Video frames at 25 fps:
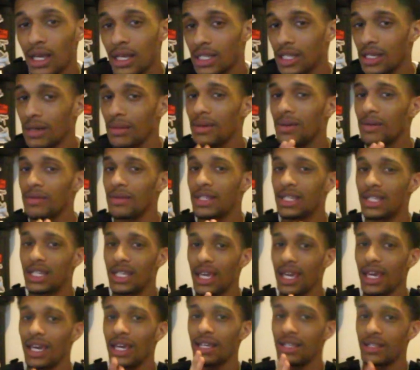Some of those
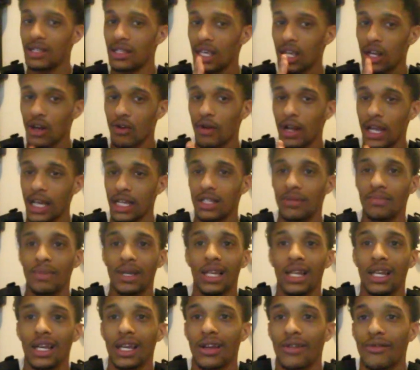Sig cigarettes
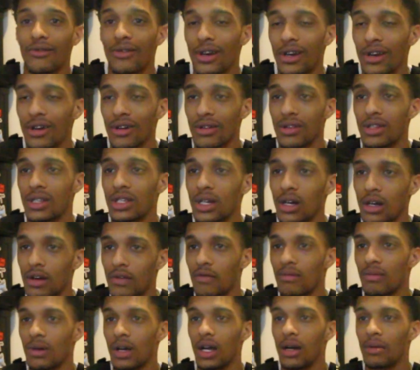be looking real
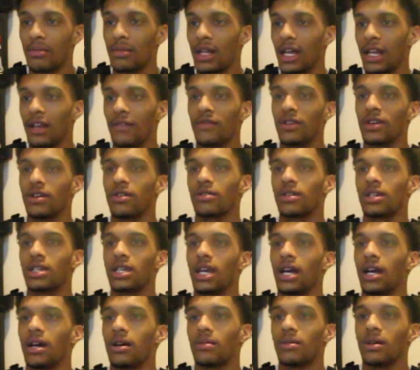tough, bro. I'm not even gonna
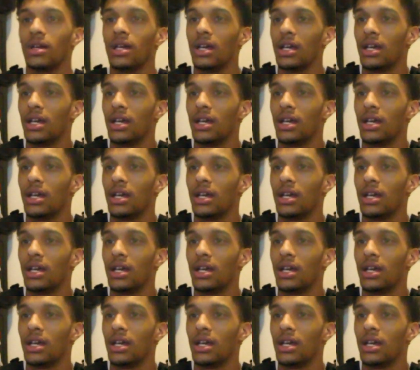cap.